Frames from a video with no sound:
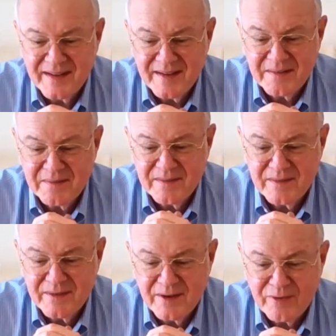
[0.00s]
uh,
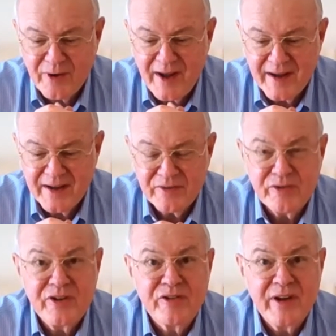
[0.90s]
uh TRIAC
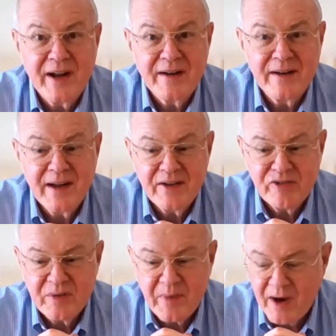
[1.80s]
has disconnected
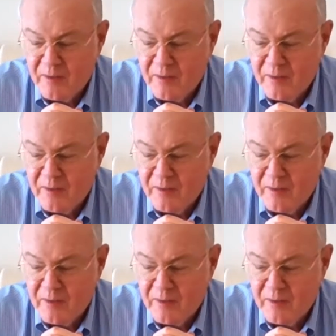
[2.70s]
AC